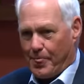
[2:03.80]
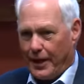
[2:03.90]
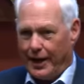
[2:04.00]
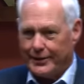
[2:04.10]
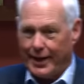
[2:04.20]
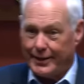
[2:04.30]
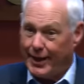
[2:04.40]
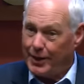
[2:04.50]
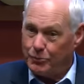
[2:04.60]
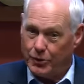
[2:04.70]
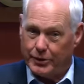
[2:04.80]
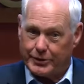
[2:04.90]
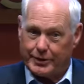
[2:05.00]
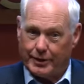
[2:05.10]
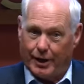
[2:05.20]
and then they would
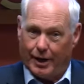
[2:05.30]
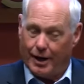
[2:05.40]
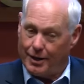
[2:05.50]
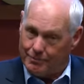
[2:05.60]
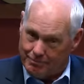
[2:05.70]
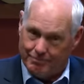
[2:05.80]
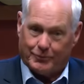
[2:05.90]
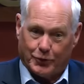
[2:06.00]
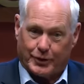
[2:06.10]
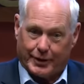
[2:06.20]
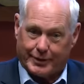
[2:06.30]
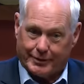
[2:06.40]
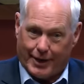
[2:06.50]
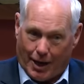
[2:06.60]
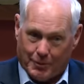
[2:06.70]
um, look at
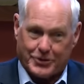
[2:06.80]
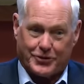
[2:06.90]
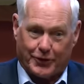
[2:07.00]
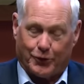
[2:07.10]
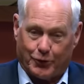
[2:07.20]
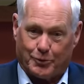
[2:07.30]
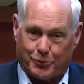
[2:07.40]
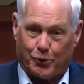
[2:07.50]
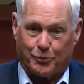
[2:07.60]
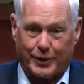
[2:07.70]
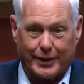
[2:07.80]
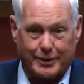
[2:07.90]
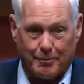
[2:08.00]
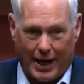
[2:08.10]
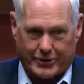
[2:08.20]
how much they're going to appropriate to
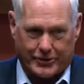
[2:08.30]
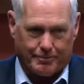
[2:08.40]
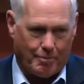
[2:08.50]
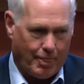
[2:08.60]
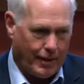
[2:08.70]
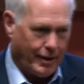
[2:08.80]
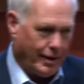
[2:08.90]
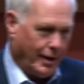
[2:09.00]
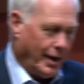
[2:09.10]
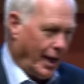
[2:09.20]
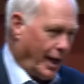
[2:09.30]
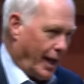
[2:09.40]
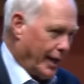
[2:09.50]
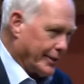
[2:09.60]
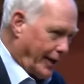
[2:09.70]
match it.
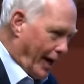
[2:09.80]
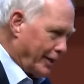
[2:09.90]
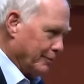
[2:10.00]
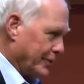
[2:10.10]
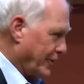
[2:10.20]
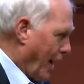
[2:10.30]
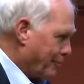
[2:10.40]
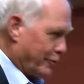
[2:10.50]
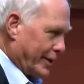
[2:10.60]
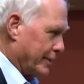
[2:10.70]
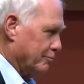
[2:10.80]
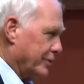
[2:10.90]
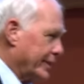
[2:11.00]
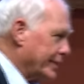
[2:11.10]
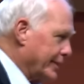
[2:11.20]
Entitlements operate
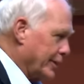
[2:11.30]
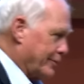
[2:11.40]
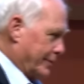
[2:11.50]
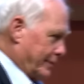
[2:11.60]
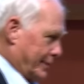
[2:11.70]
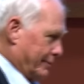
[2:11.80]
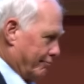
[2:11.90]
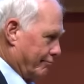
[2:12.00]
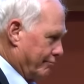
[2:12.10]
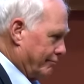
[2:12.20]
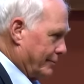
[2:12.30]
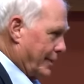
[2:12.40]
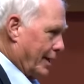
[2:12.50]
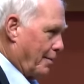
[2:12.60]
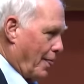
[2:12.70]
completely differently.
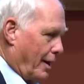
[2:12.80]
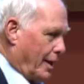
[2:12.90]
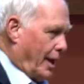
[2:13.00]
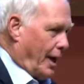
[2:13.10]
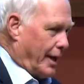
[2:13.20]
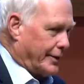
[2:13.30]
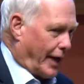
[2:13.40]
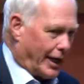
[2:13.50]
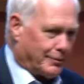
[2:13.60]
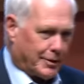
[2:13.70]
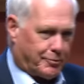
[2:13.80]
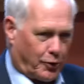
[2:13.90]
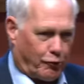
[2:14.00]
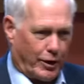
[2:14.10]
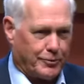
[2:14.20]
Okay? Entitlement
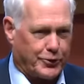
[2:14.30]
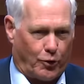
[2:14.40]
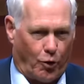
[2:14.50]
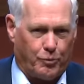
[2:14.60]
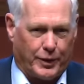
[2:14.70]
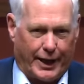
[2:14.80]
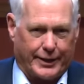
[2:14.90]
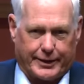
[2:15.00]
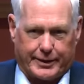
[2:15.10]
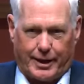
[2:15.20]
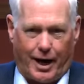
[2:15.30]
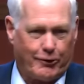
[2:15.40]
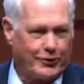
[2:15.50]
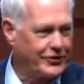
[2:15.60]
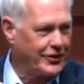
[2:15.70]
programs are open-ended.
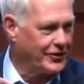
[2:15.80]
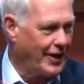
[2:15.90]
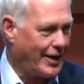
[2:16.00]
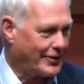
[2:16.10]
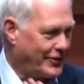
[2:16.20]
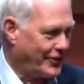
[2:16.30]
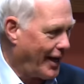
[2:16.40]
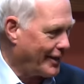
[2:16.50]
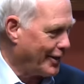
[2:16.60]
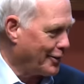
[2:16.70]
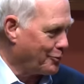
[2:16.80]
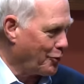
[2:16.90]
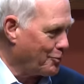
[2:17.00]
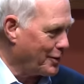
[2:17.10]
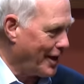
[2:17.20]
Congress does not set an
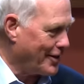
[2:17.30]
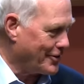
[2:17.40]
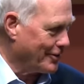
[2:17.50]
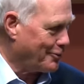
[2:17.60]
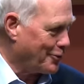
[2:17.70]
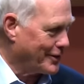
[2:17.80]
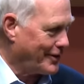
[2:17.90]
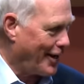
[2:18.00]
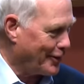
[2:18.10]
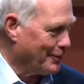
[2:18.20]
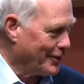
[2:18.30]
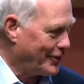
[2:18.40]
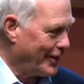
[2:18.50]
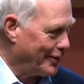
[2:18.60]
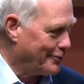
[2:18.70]
appropriation for entitlements
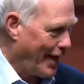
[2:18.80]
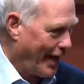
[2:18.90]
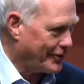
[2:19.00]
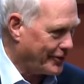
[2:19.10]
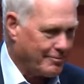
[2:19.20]
in advance.